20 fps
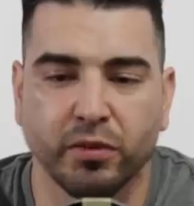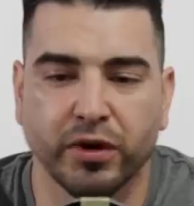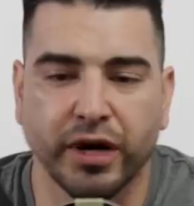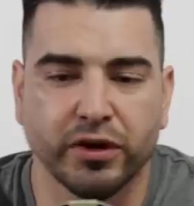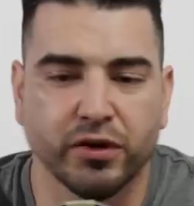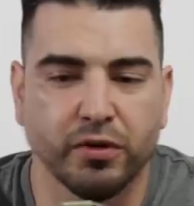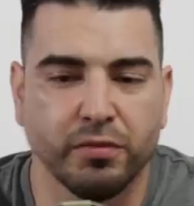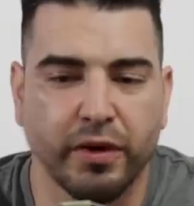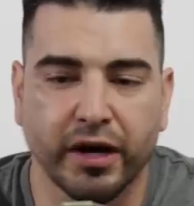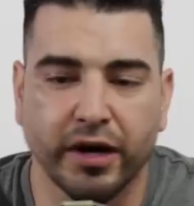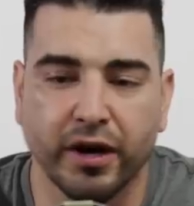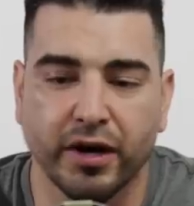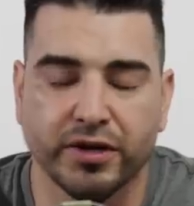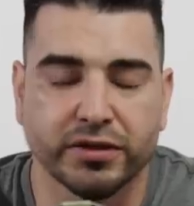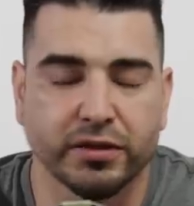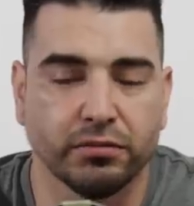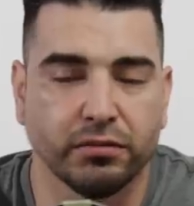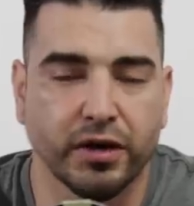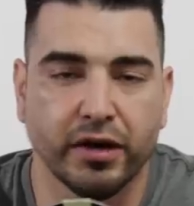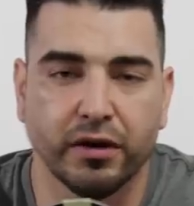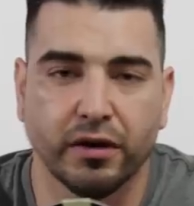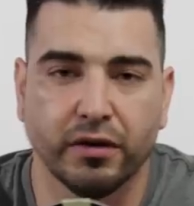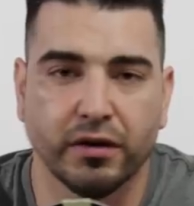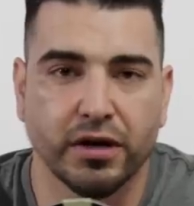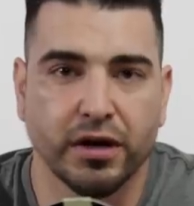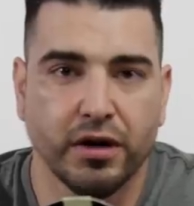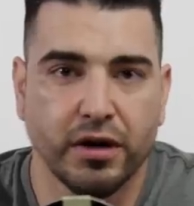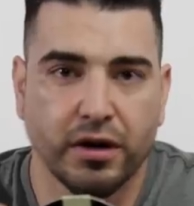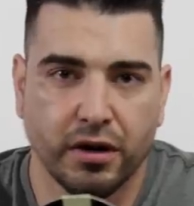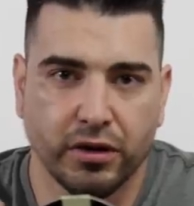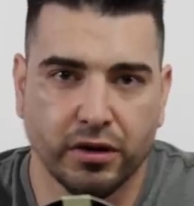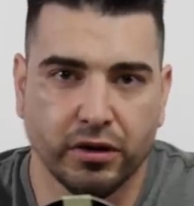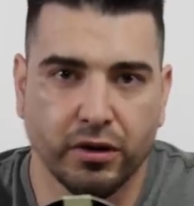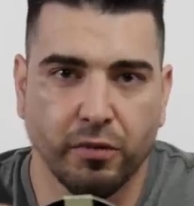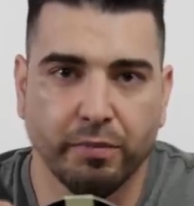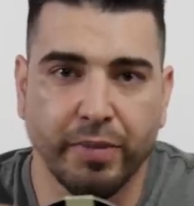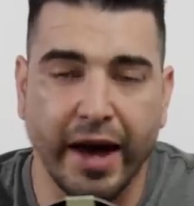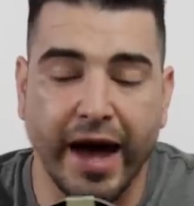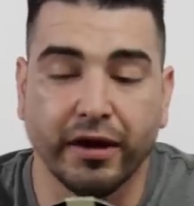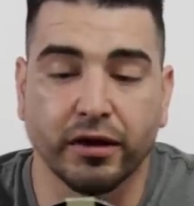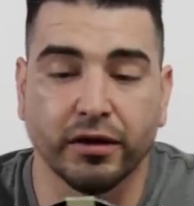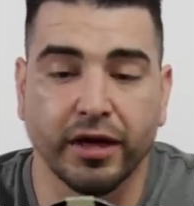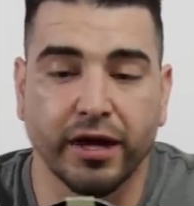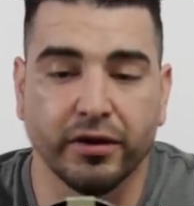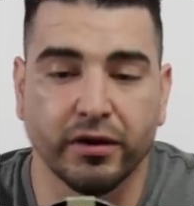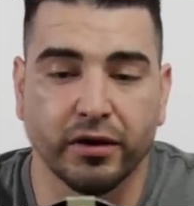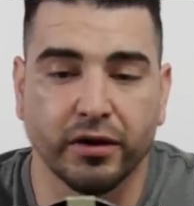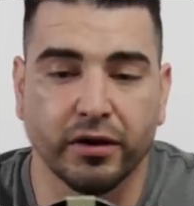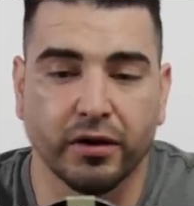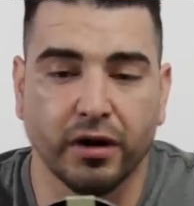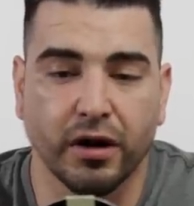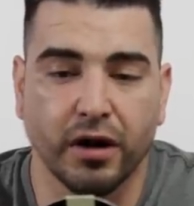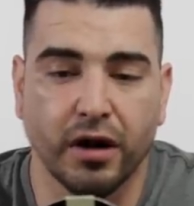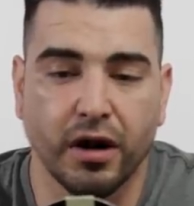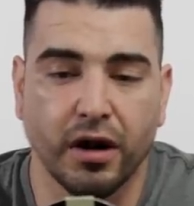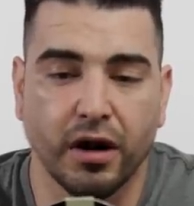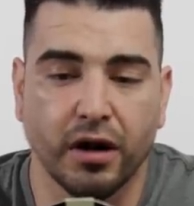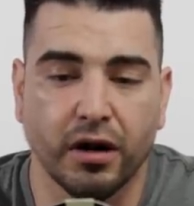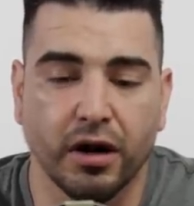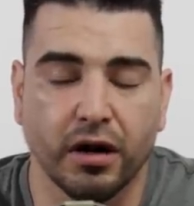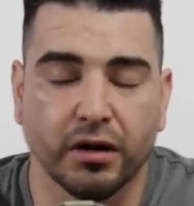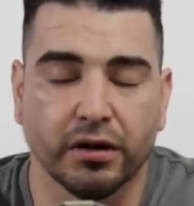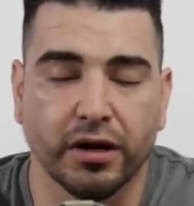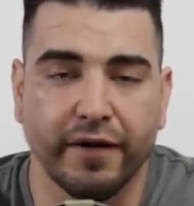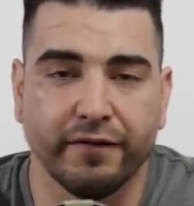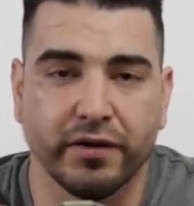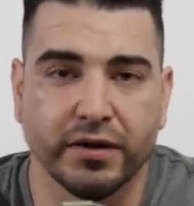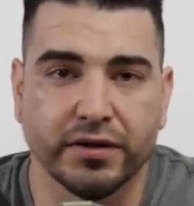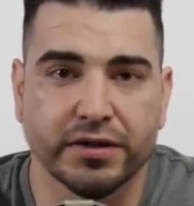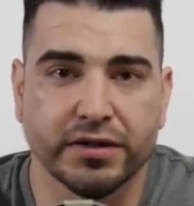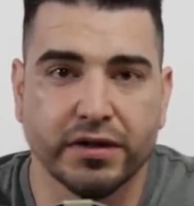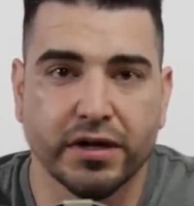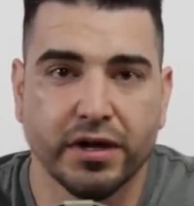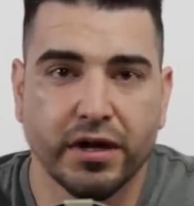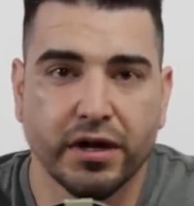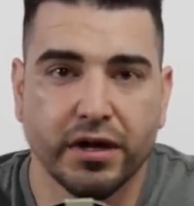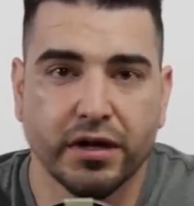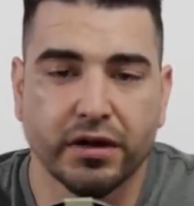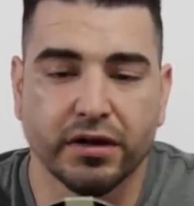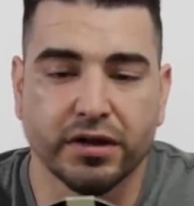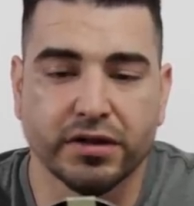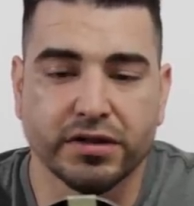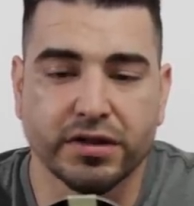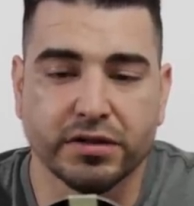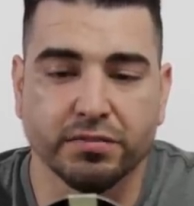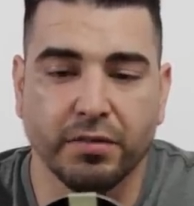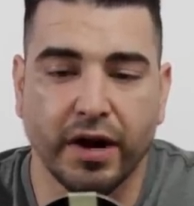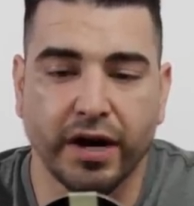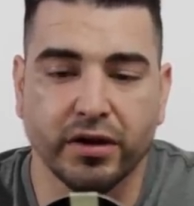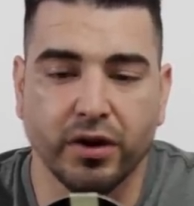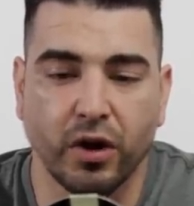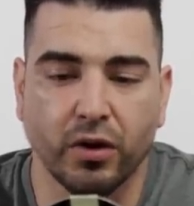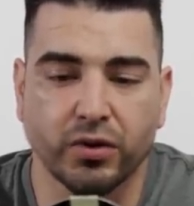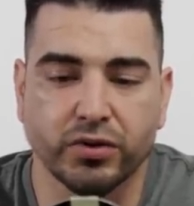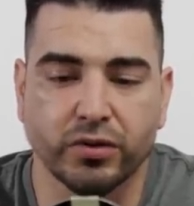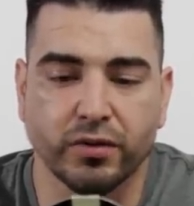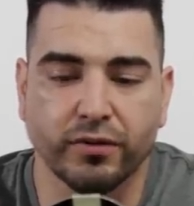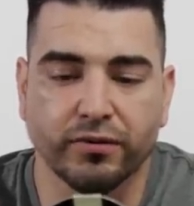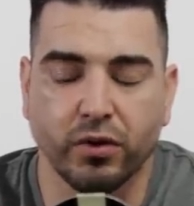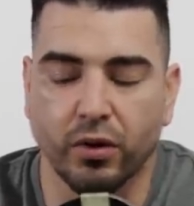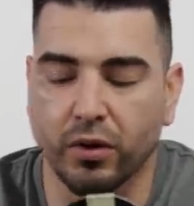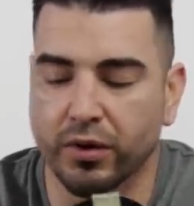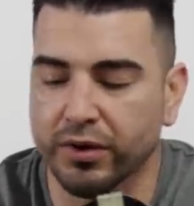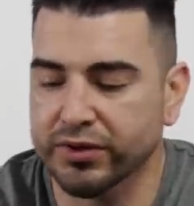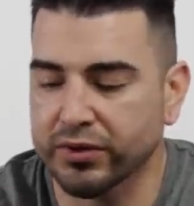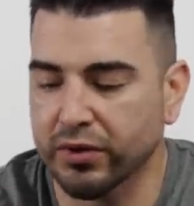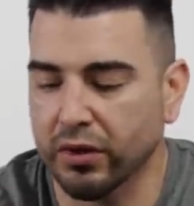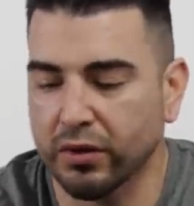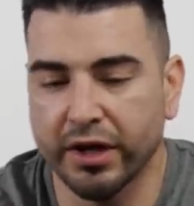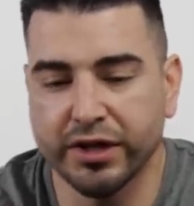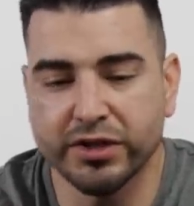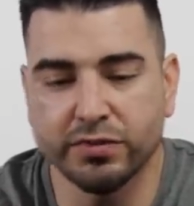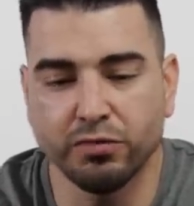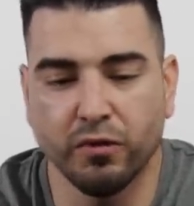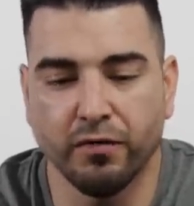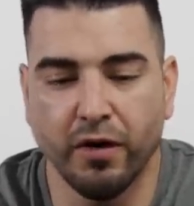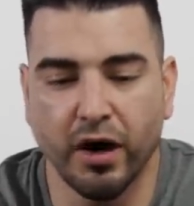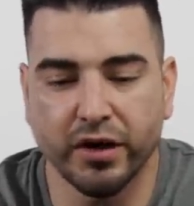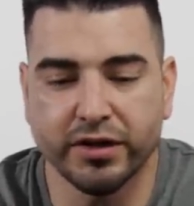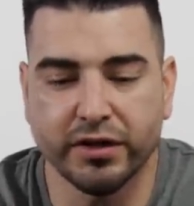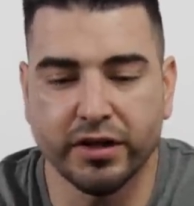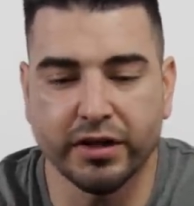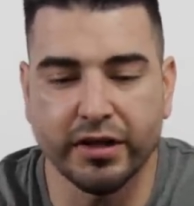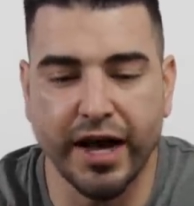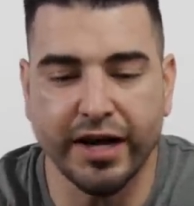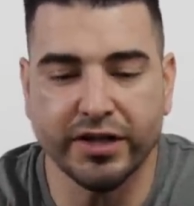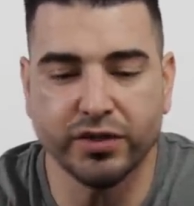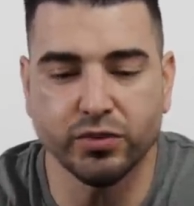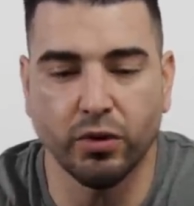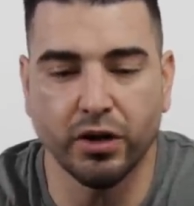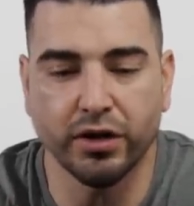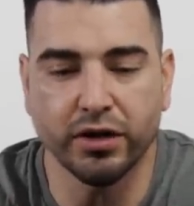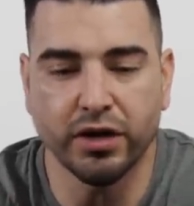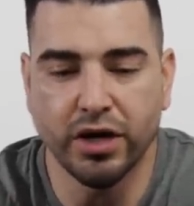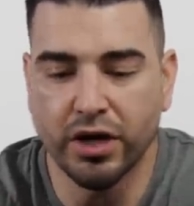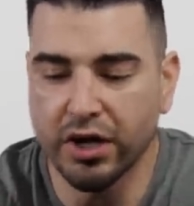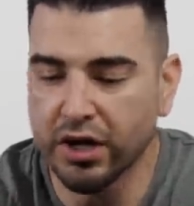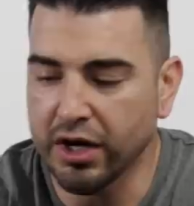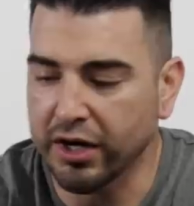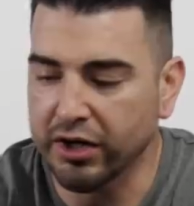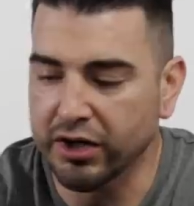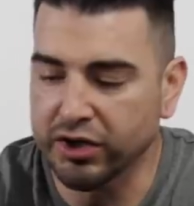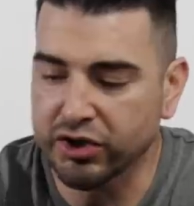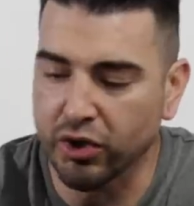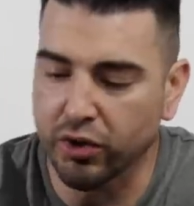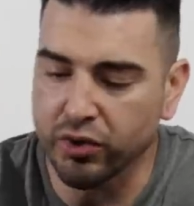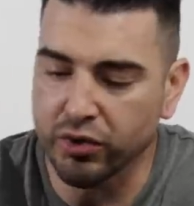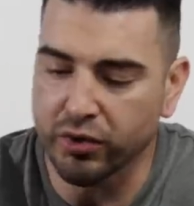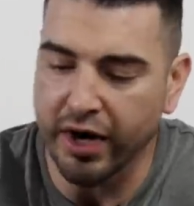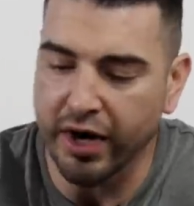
when I do my custom leather, you know, patent leather uh, elevens, this is my go-to, of course. So let's move on to the next one and to show you